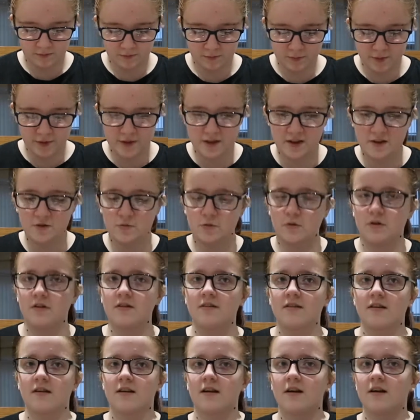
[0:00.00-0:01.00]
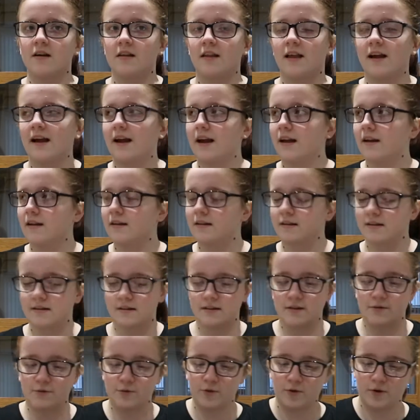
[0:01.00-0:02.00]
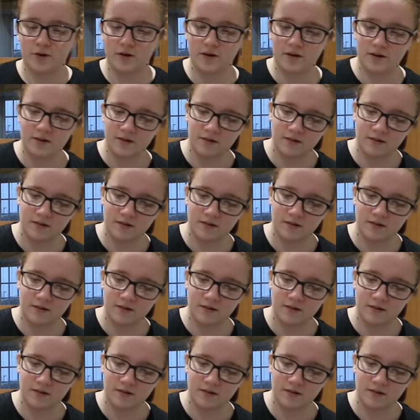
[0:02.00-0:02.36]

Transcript: But these ones are like different.